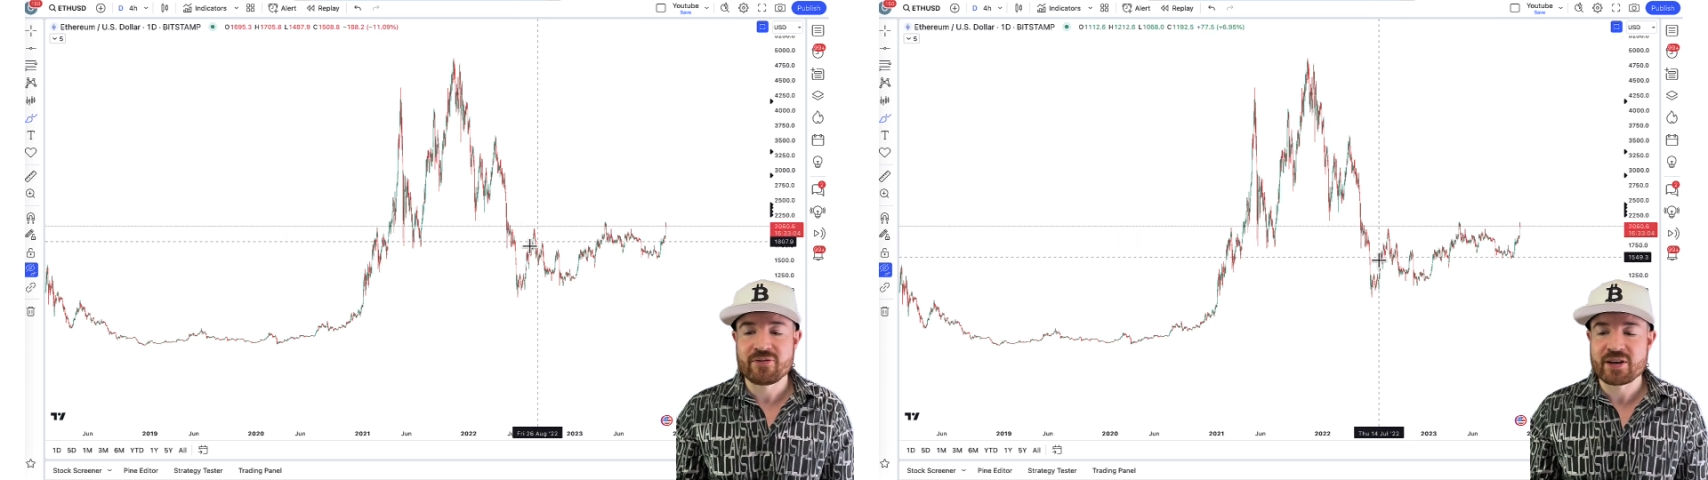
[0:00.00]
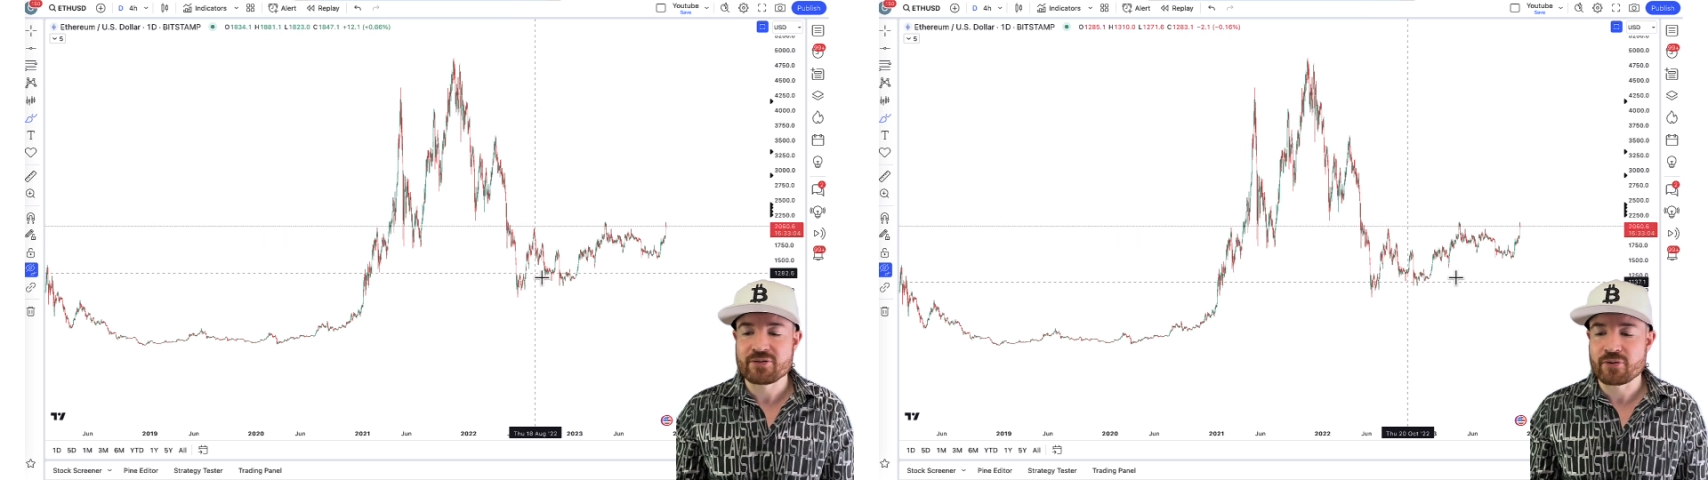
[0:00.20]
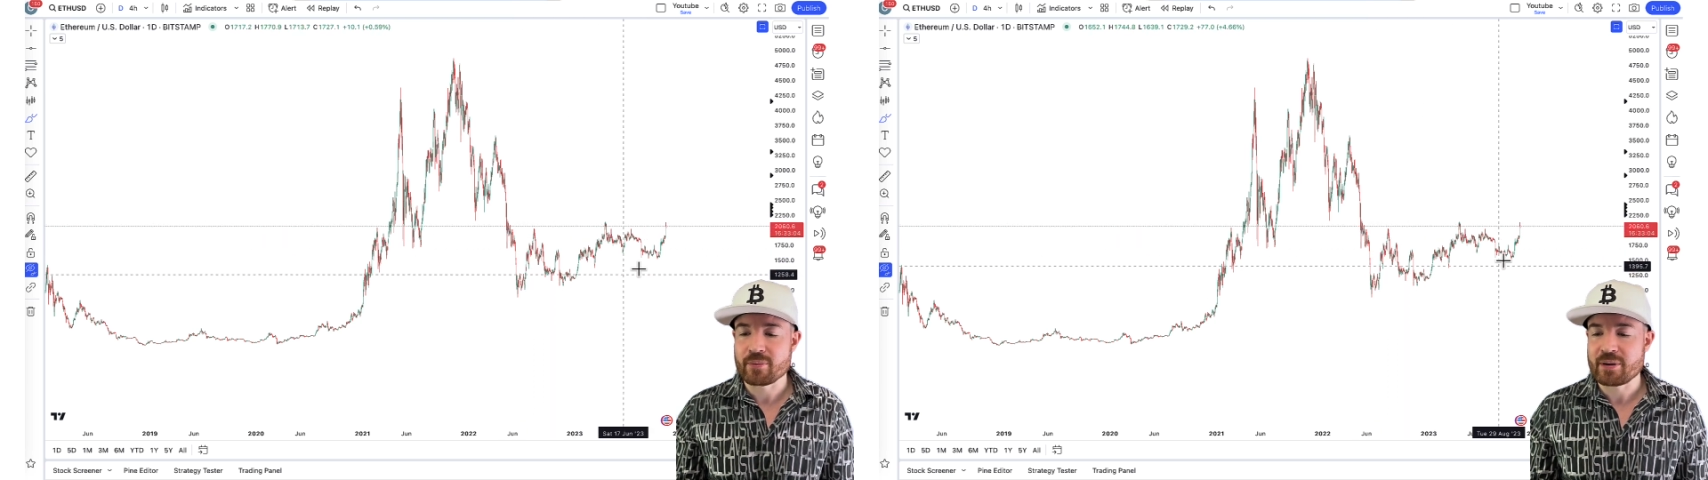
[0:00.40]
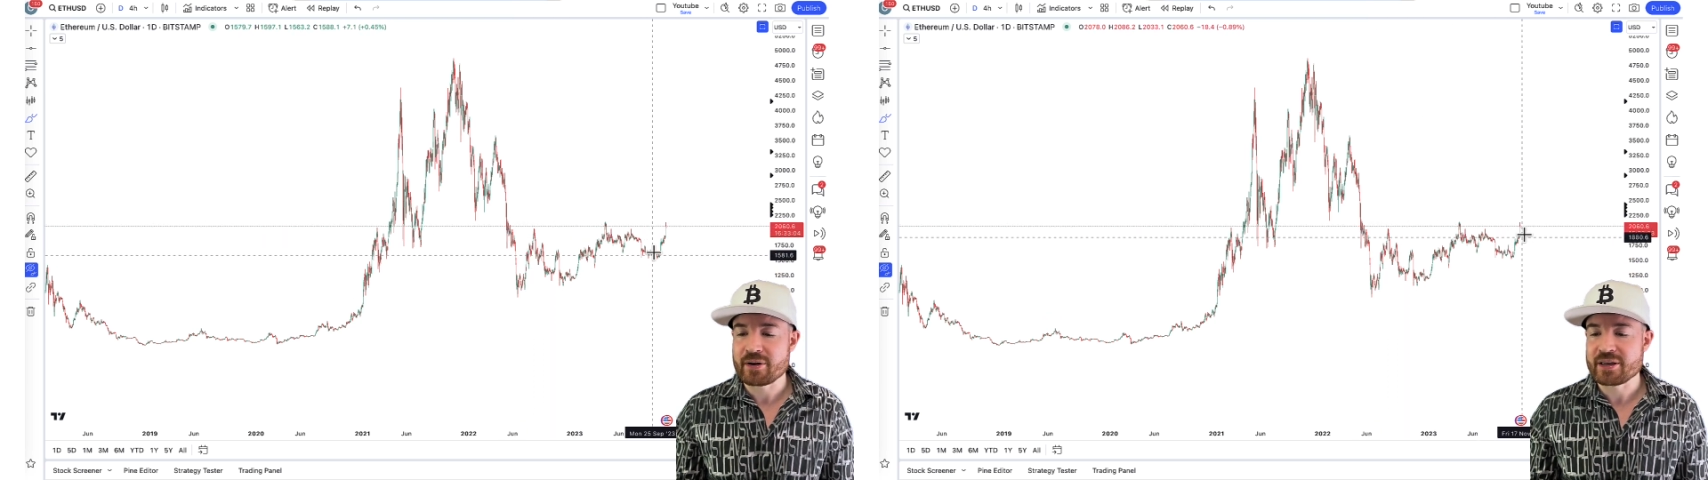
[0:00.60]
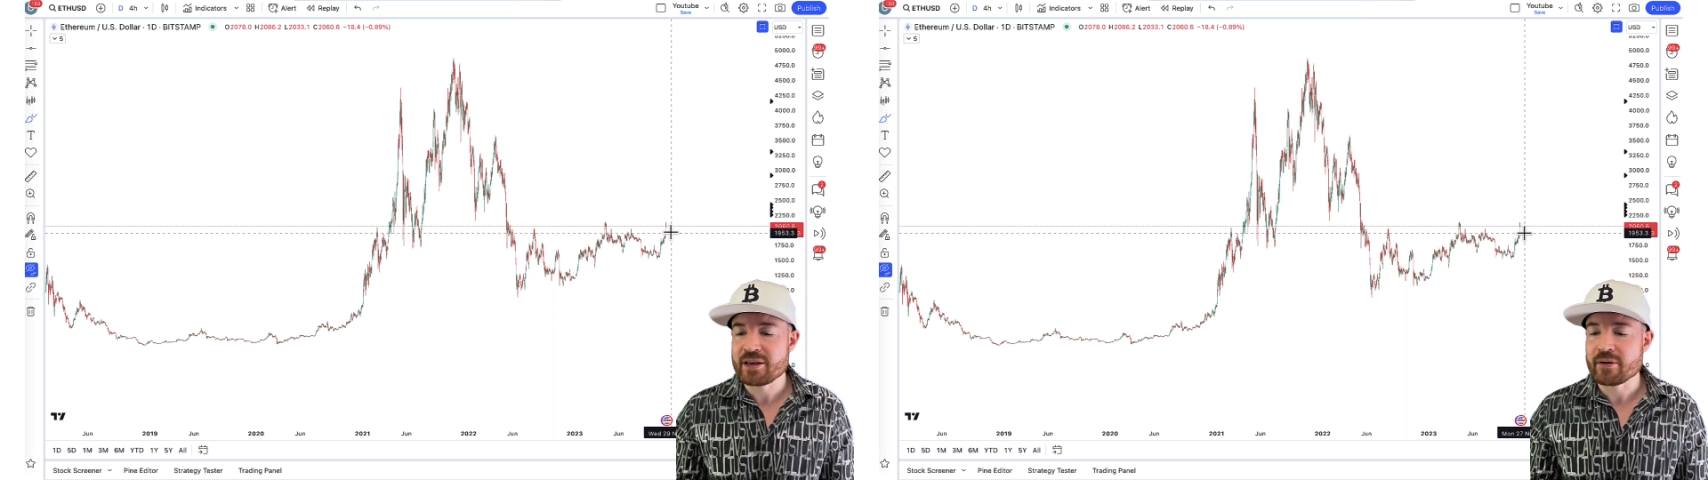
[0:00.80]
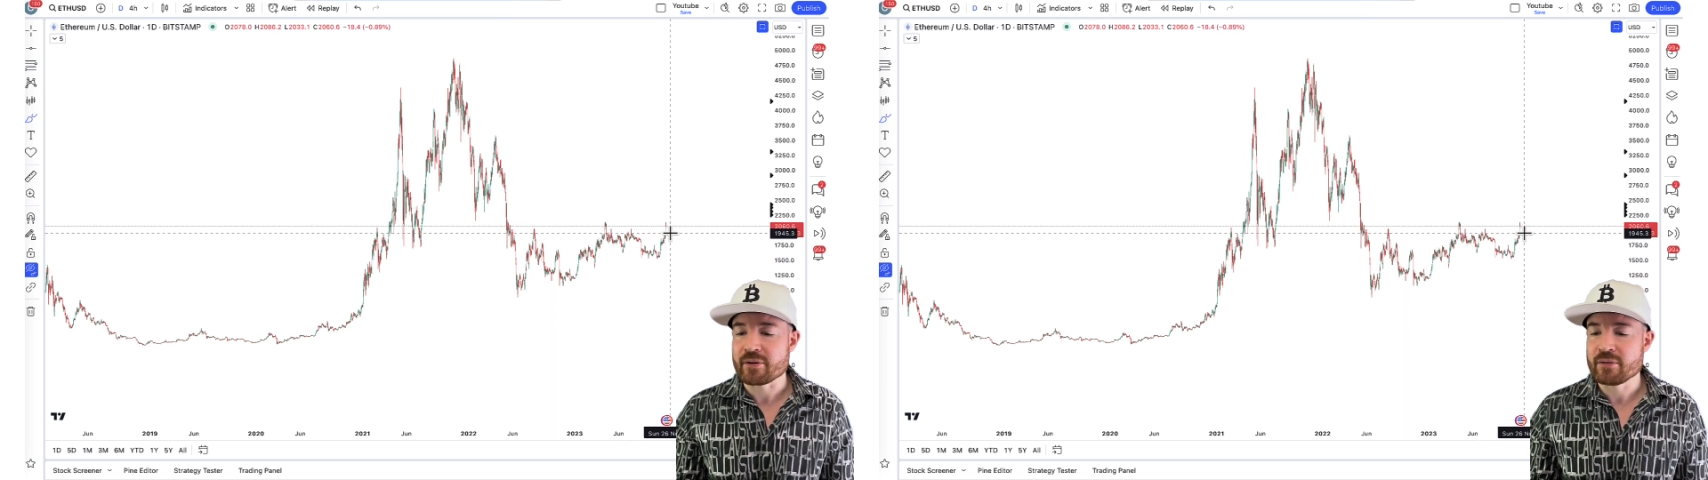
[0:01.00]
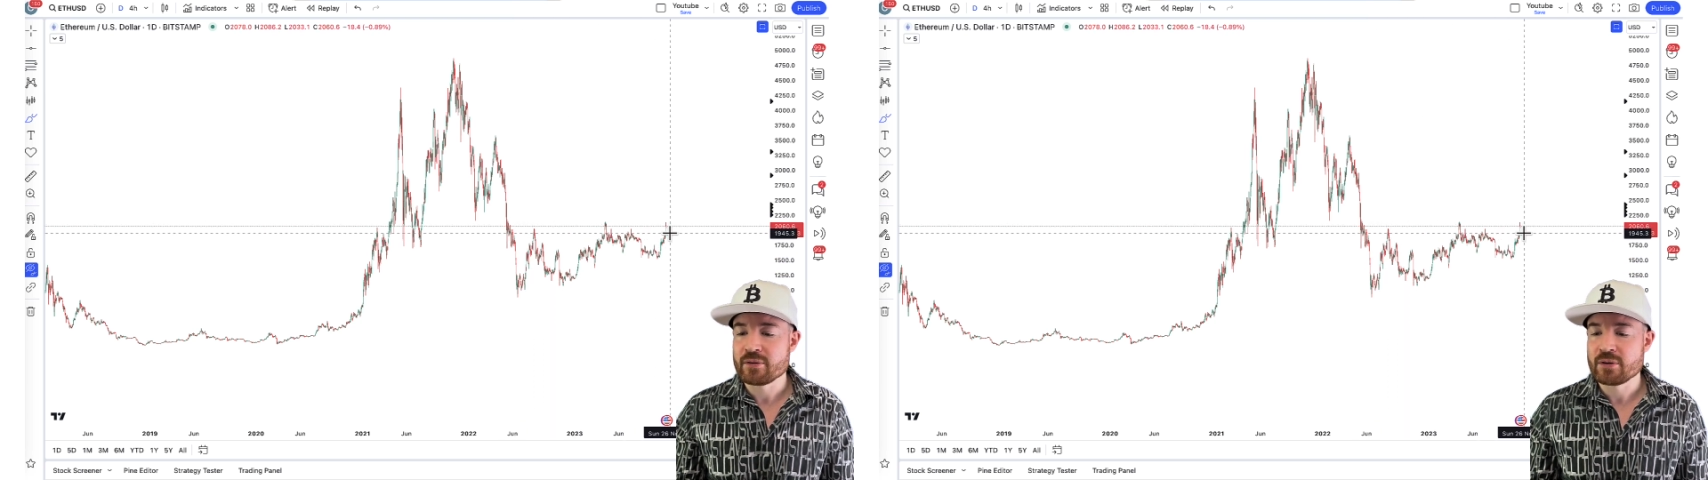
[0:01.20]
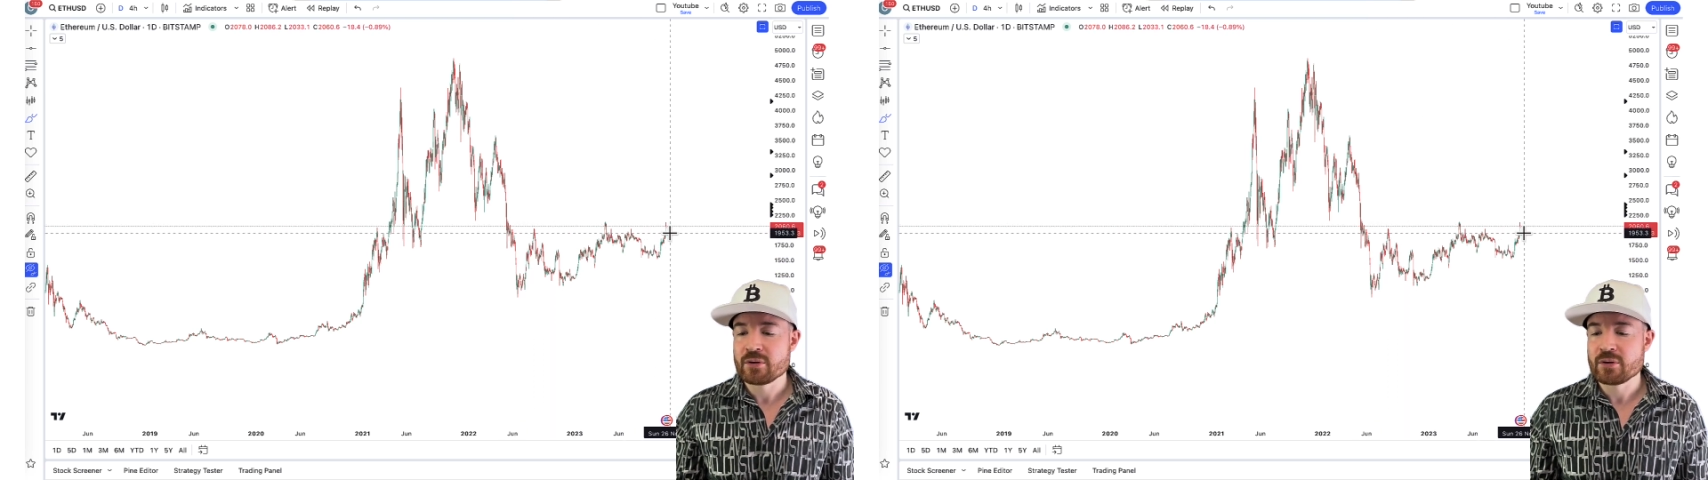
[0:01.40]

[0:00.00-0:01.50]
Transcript: phase for about a year.